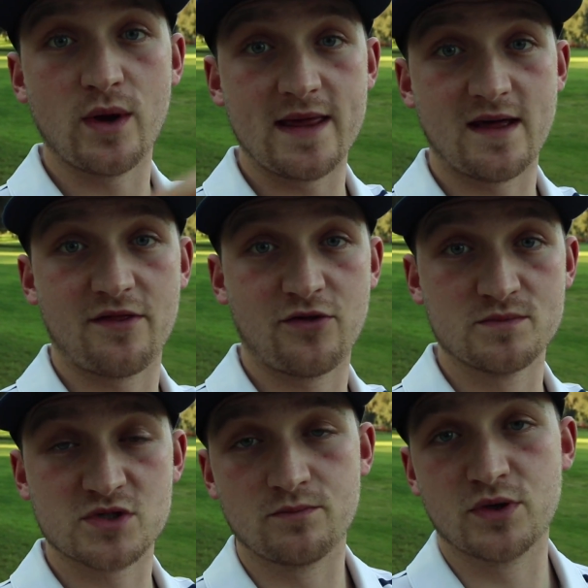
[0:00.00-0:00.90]
hit that
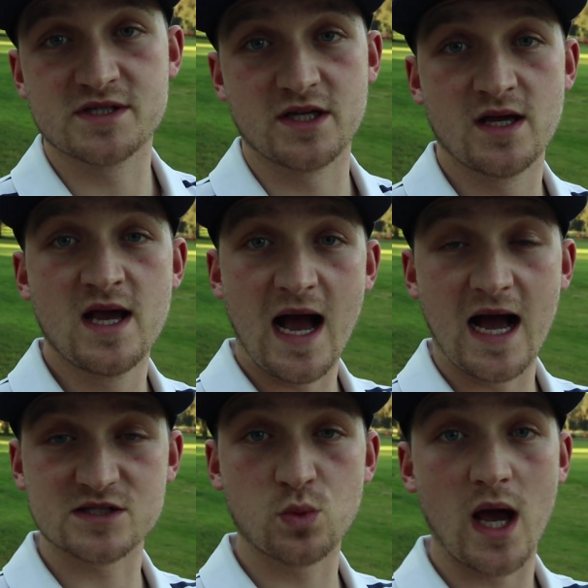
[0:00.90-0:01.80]
thumbs up button
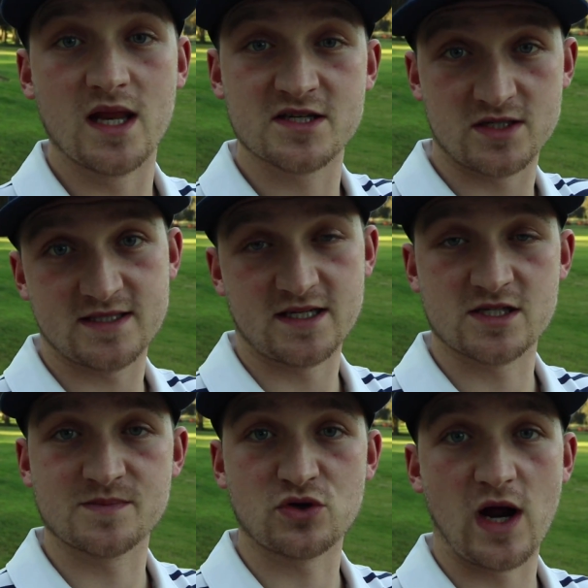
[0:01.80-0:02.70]
as well as consider
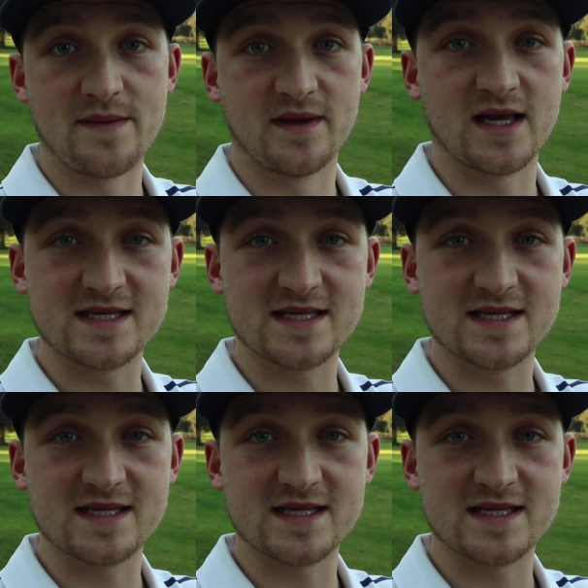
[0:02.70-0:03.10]
subscribing.